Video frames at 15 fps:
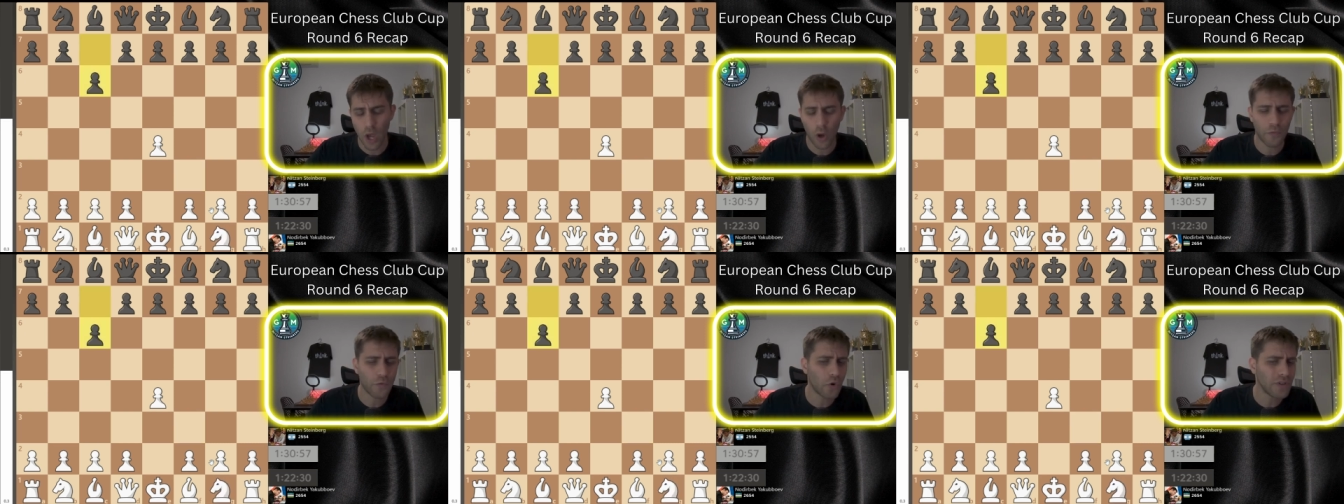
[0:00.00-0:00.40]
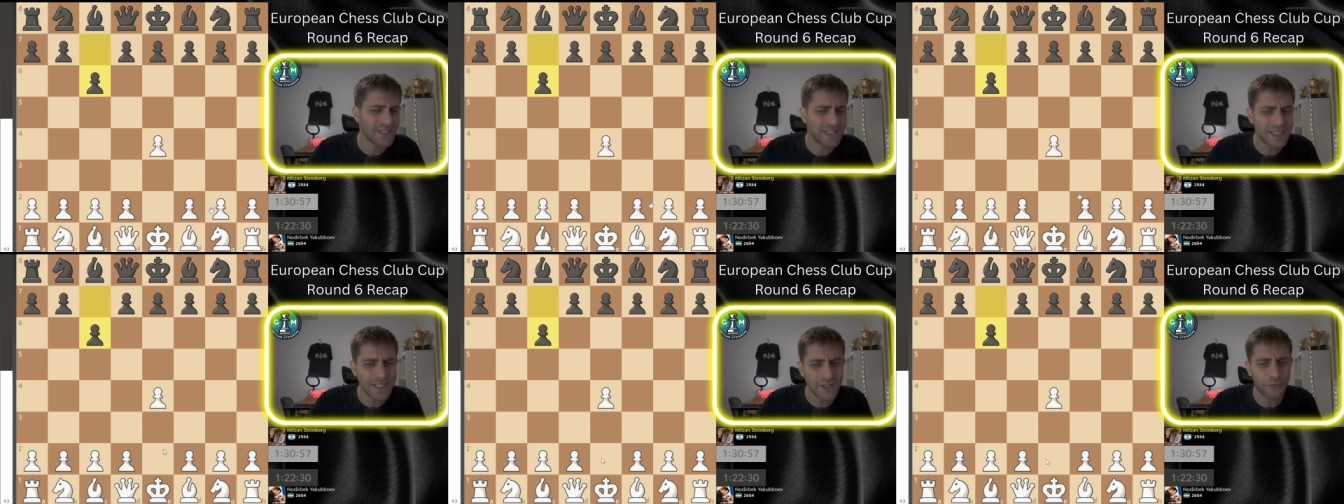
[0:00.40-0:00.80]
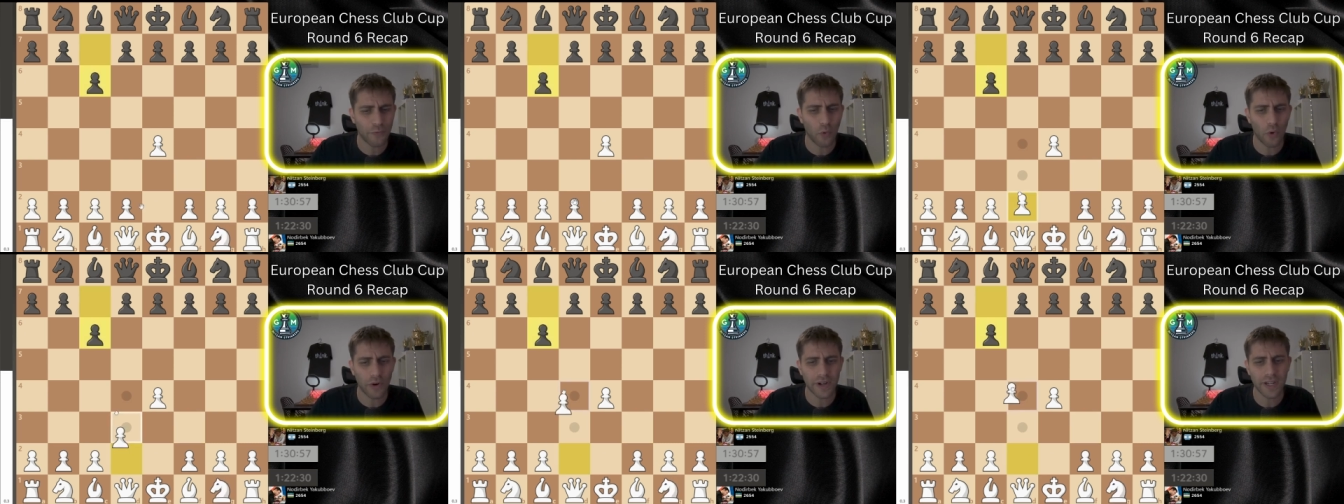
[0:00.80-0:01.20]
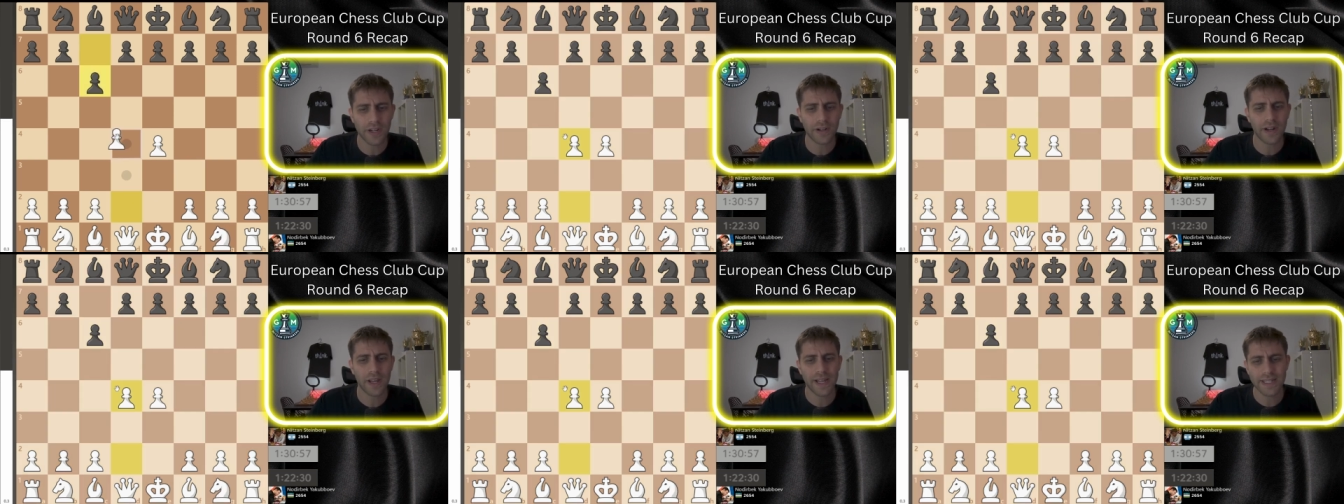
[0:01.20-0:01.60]
Of course, d4
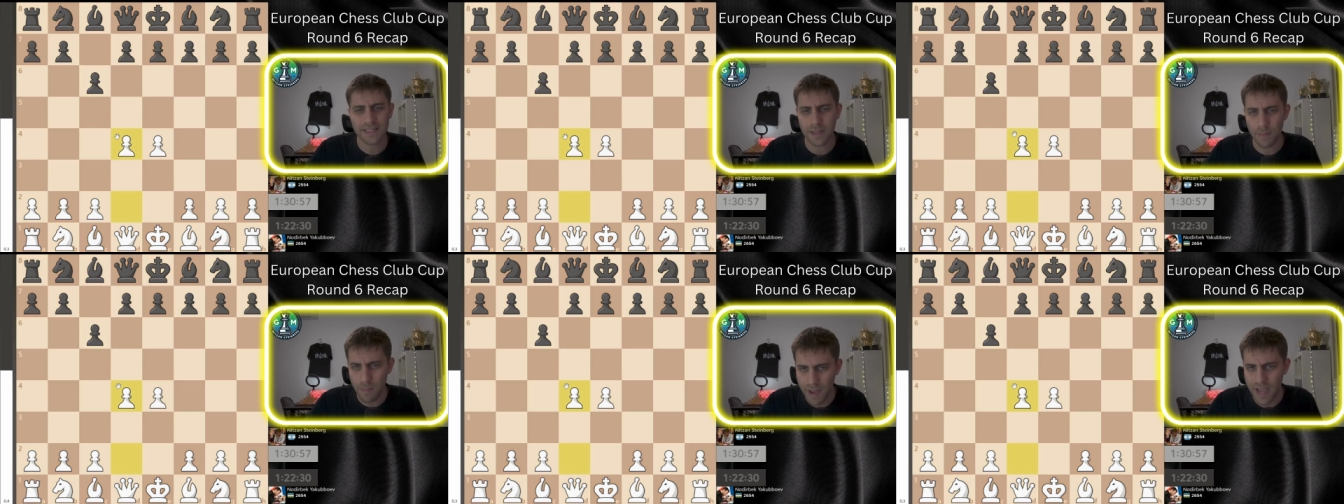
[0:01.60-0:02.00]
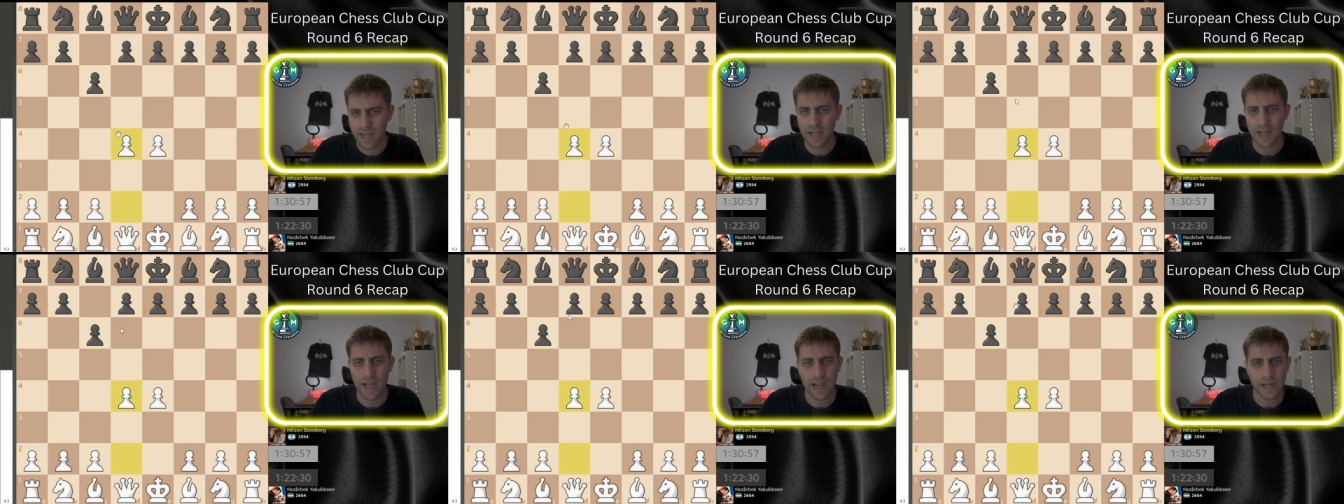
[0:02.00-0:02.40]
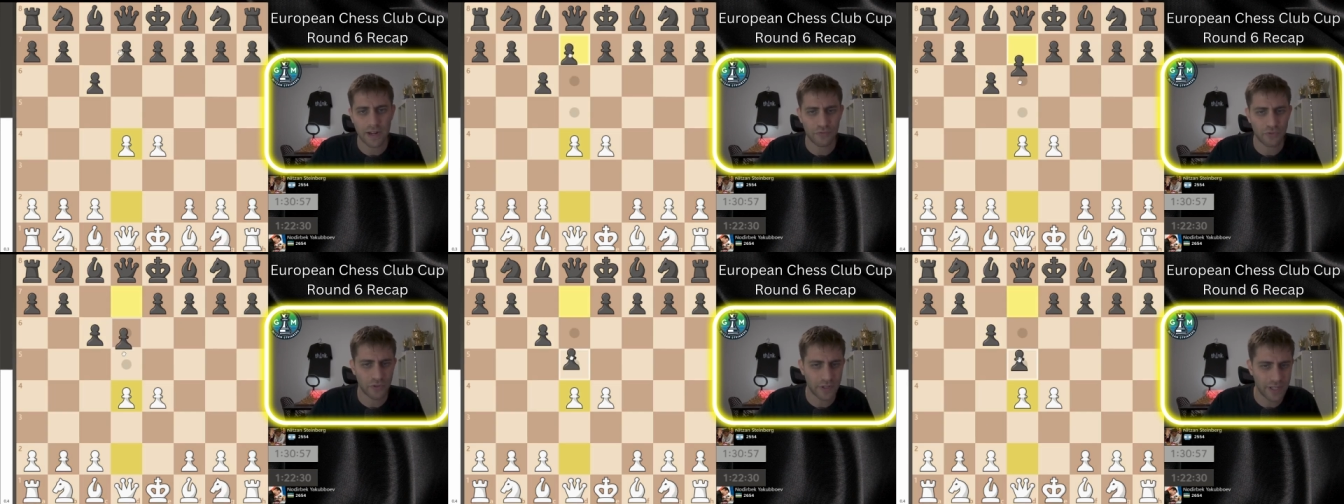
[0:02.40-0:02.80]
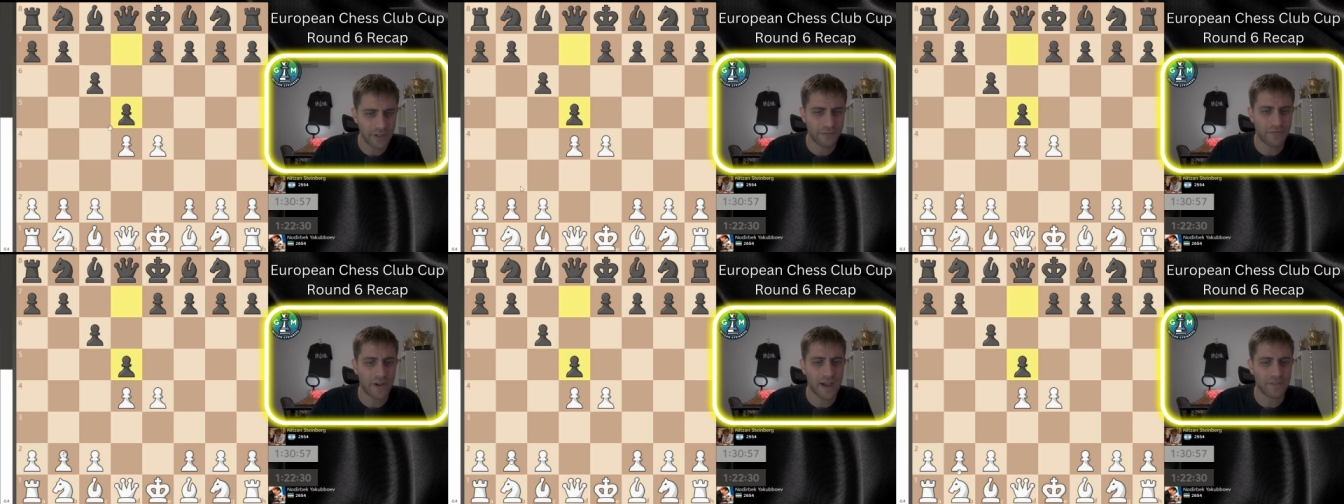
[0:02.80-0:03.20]
here is the main line after
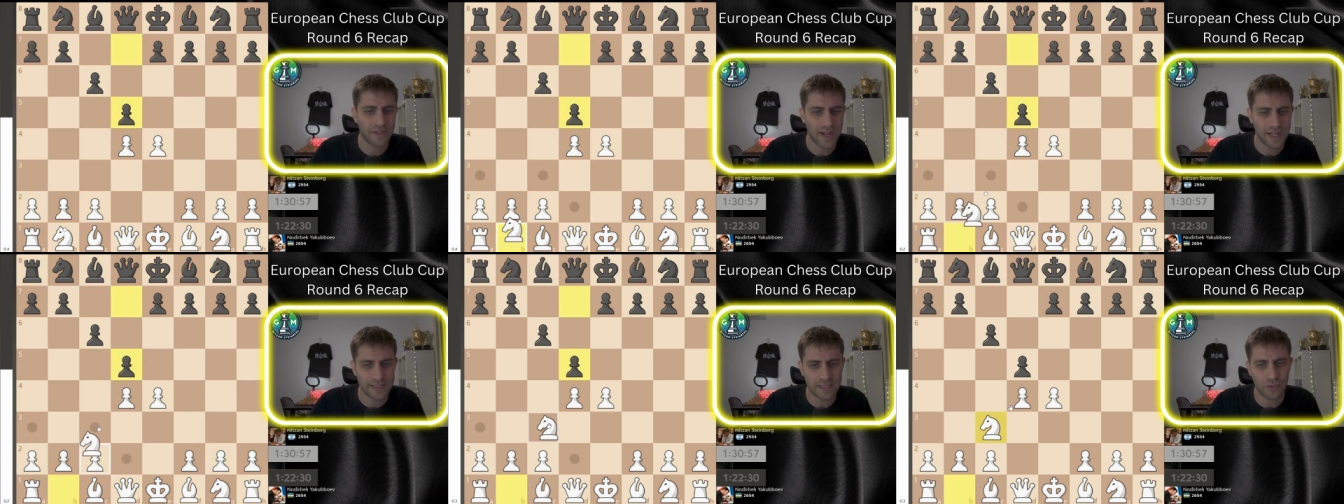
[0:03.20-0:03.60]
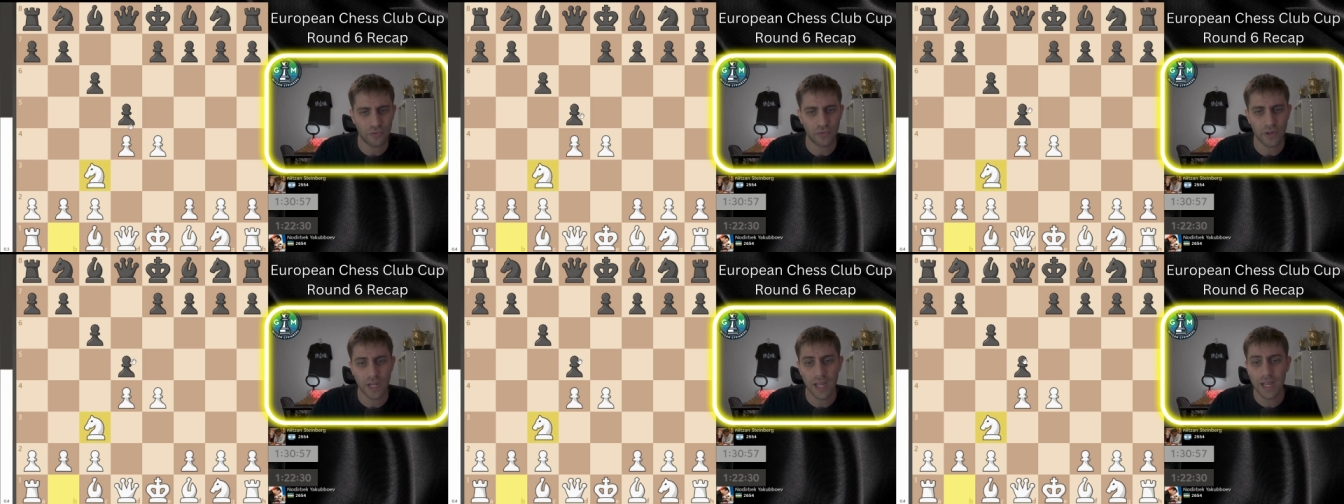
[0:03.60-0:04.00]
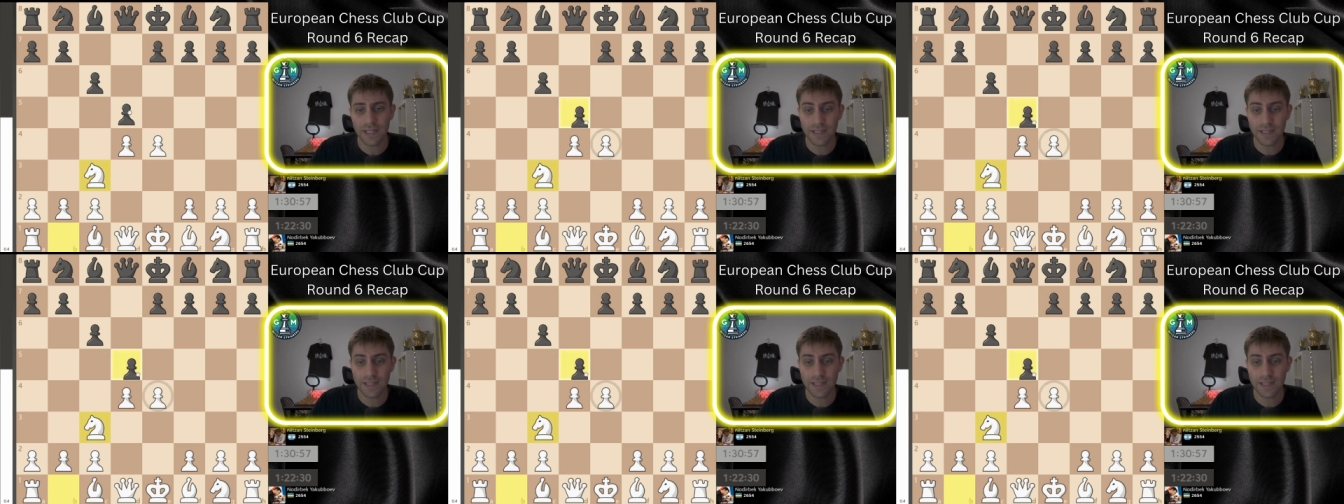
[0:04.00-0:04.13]
d5, knight c3,